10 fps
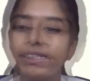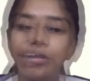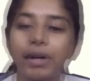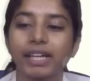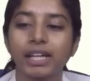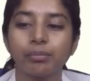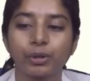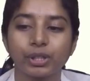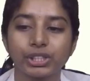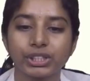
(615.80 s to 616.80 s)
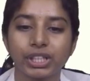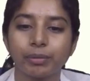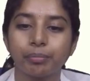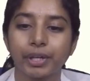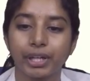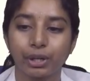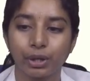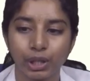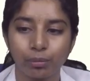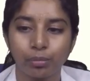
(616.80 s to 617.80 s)
The apical progression of a
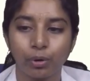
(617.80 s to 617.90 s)
periodontal